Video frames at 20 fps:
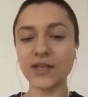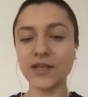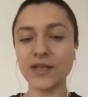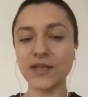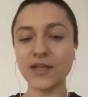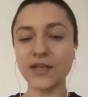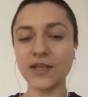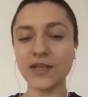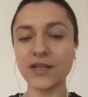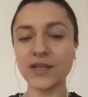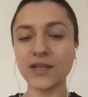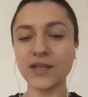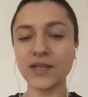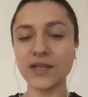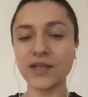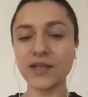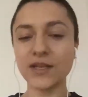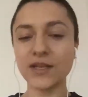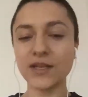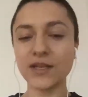So
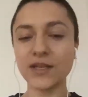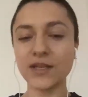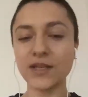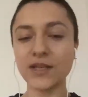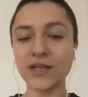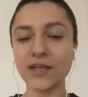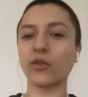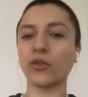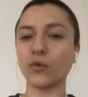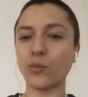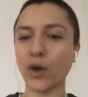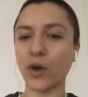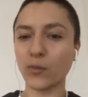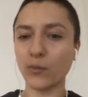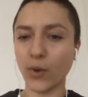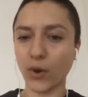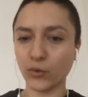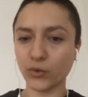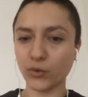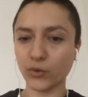after that, we'll have another
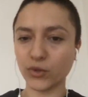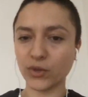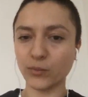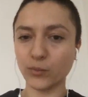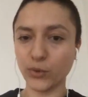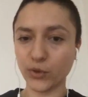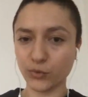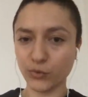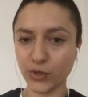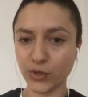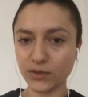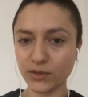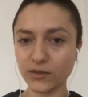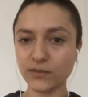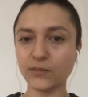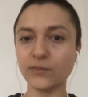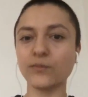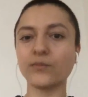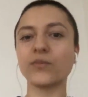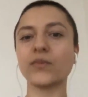bug bounty period,
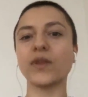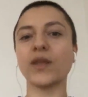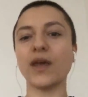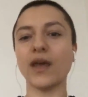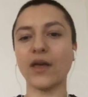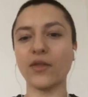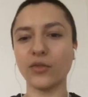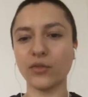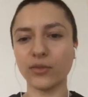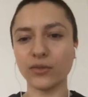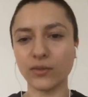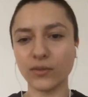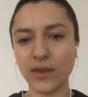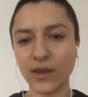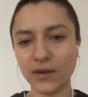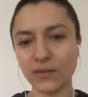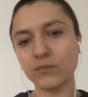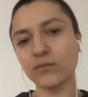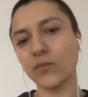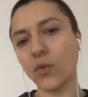and
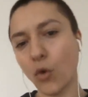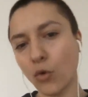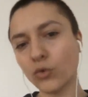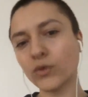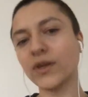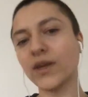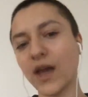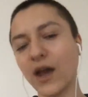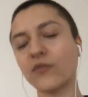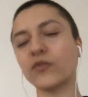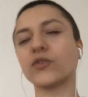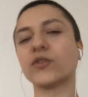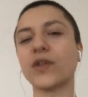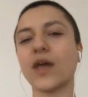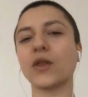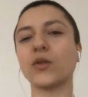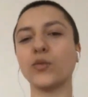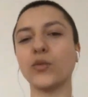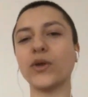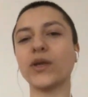only after
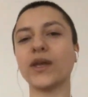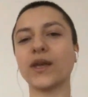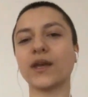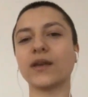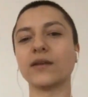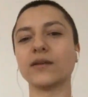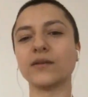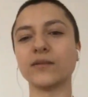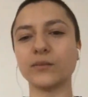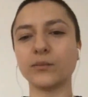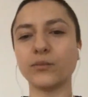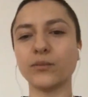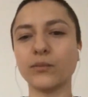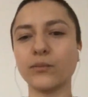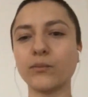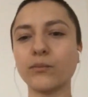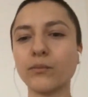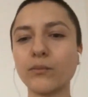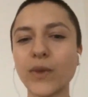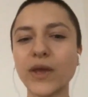that we can
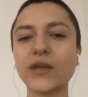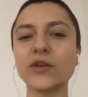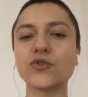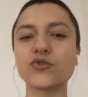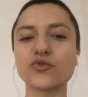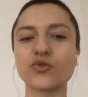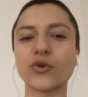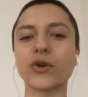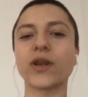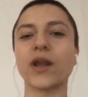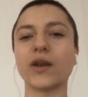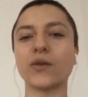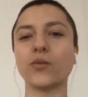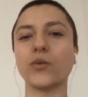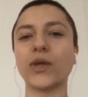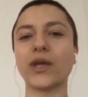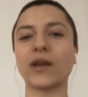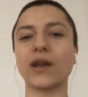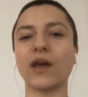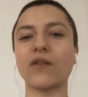make sure that
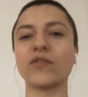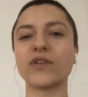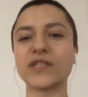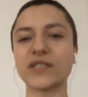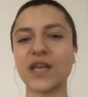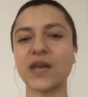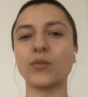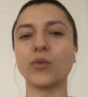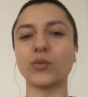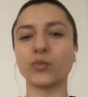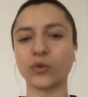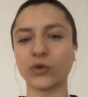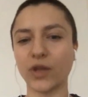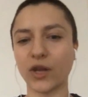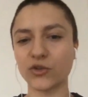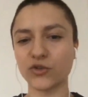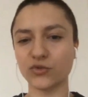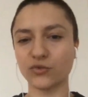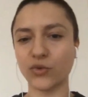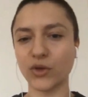we can have a stable
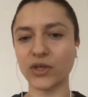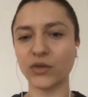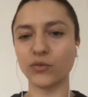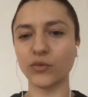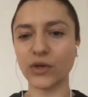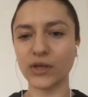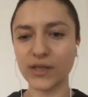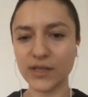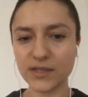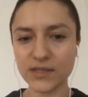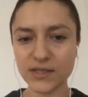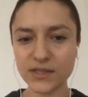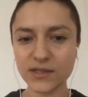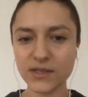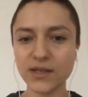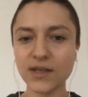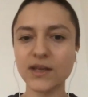production-ready release.